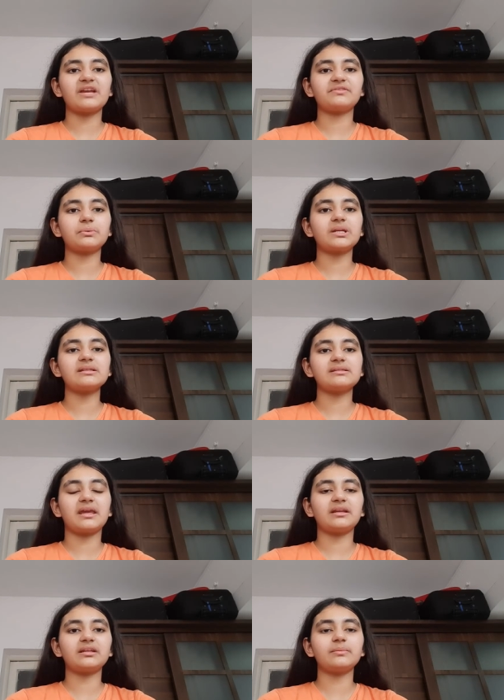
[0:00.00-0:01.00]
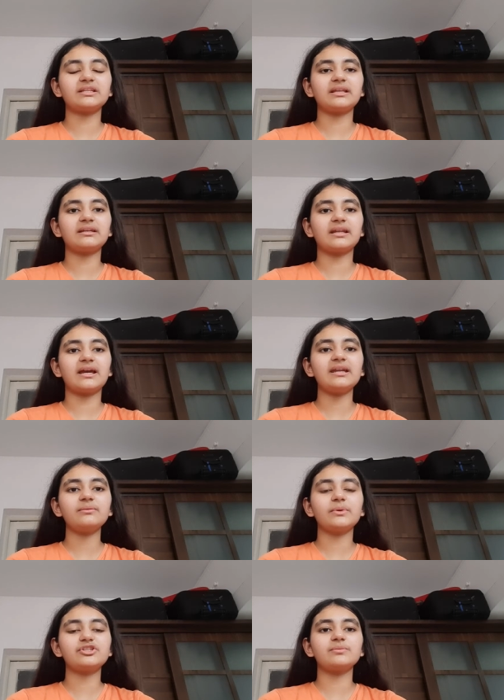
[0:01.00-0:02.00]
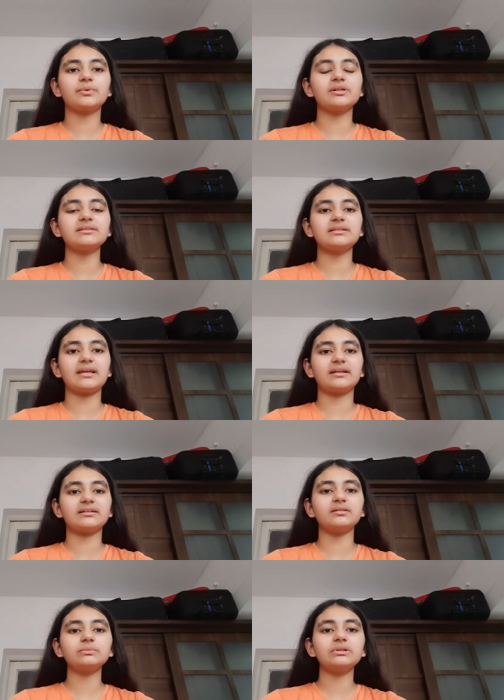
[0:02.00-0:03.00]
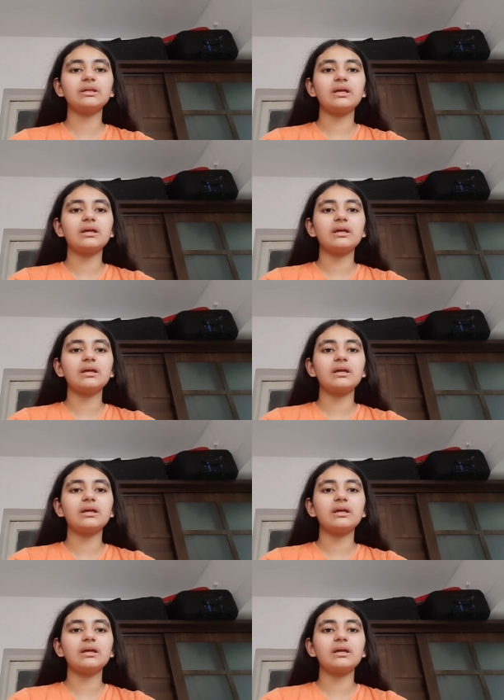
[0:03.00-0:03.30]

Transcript: everyone at Sanctum at that night when she burns Sanctum